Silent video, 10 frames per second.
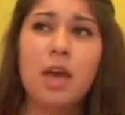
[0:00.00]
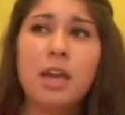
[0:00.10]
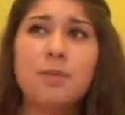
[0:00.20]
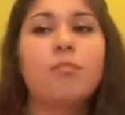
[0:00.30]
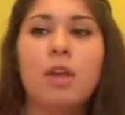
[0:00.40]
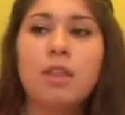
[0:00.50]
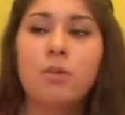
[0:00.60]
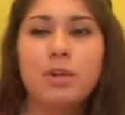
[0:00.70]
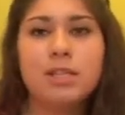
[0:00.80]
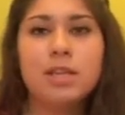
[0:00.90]
and then, and
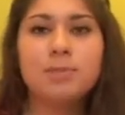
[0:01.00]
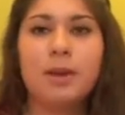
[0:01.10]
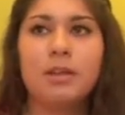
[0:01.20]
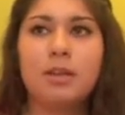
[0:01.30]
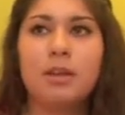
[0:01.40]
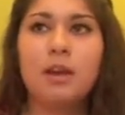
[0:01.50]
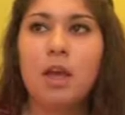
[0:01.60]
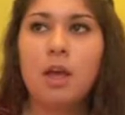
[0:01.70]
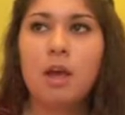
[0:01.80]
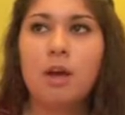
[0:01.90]
then once it gets painted
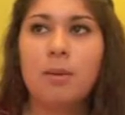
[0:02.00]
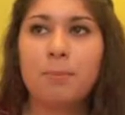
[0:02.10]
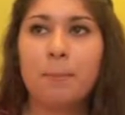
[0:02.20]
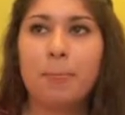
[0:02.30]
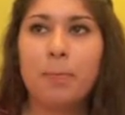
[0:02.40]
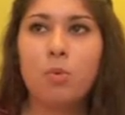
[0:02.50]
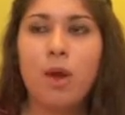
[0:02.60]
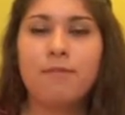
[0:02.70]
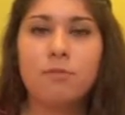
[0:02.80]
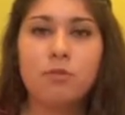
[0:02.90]
um, we
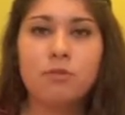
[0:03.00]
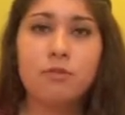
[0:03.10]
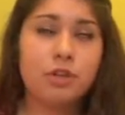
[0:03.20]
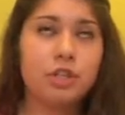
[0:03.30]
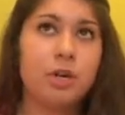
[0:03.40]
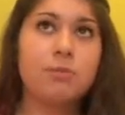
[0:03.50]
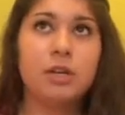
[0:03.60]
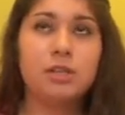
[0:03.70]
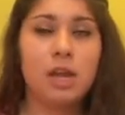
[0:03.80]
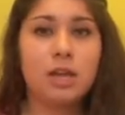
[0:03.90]
have to move the furniture
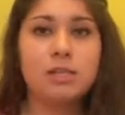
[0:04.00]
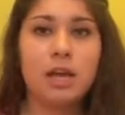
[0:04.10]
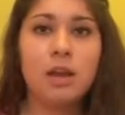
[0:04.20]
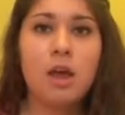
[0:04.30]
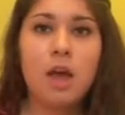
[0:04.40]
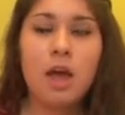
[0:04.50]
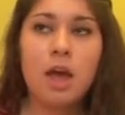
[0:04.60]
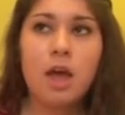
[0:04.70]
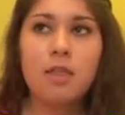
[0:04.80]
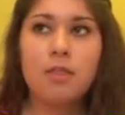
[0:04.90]
upstairs like I said
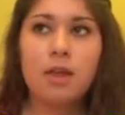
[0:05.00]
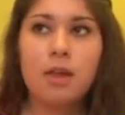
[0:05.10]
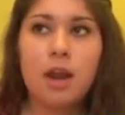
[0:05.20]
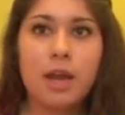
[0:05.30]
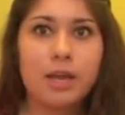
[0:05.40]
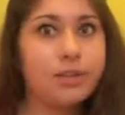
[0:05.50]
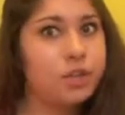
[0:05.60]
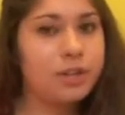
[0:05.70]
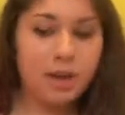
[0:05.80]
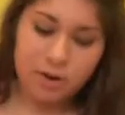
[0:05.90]
and then I get to
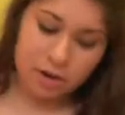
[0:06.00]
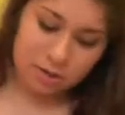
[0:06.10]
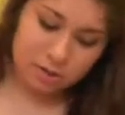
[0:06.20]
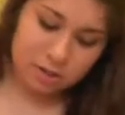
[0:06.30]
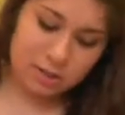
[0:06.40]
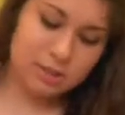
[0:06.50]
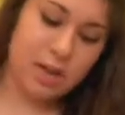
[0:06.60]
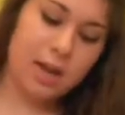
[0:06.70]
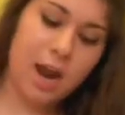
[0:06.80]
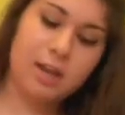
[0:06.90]
start decorating so this
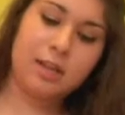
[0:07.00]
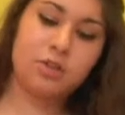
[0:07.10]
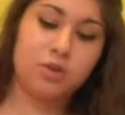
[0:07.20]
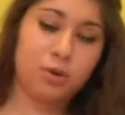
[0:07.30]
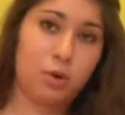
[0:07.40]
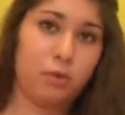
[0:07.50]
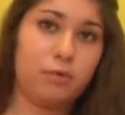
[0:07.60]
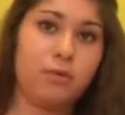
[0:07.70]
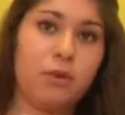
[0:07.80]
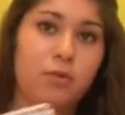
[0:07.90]
I kind of like drew an
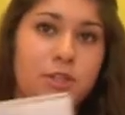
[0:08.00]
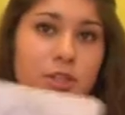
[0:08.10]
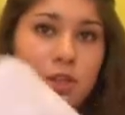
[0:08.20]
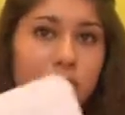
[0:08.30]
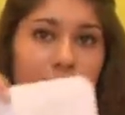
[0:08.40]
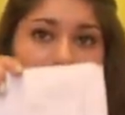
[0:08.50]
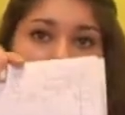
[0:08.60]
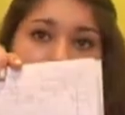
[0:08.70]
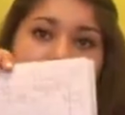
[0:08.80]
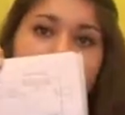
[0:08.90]
overview of what's going to look
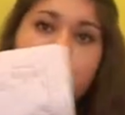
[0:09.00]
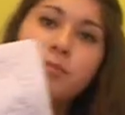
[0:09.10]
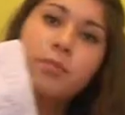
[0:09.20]
like